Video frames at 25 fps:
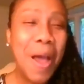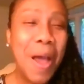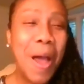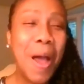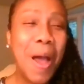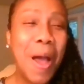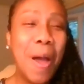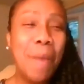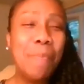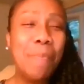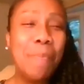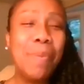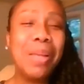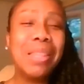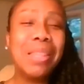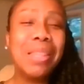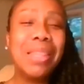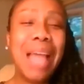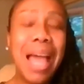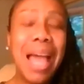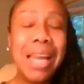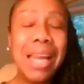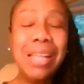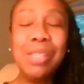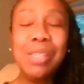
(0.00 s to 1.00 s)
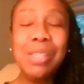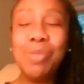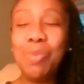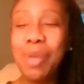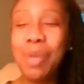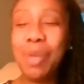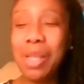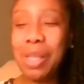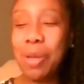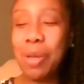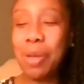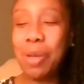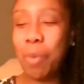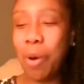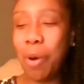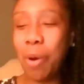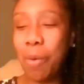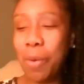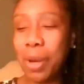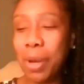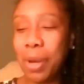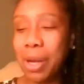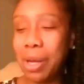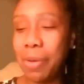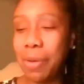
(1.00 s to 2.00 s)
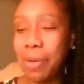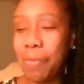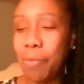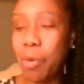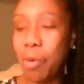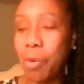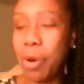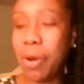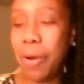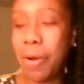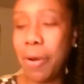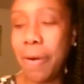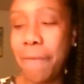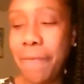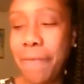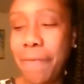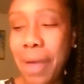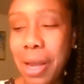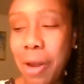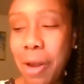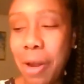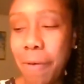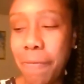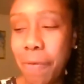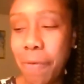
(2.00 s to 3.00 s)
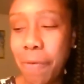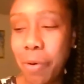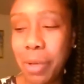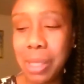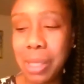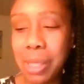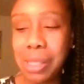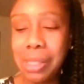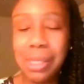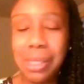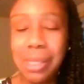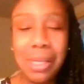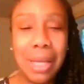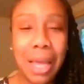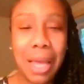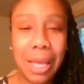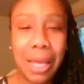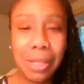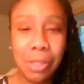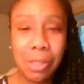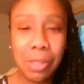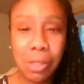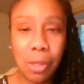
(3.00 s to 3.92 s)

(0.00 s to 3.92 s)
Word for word: Uh, but that is really where we're gonna we're gonna find our focus today.